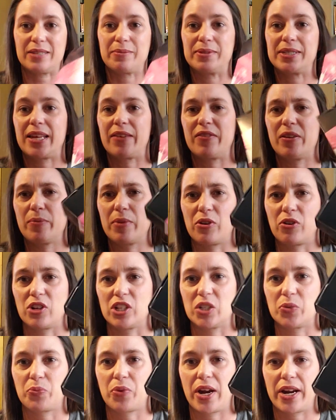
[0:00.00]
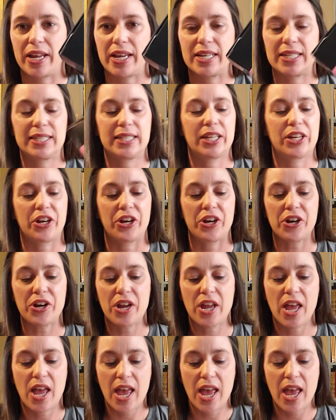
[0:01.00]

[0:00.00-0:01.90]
some Savvy Minerals products here.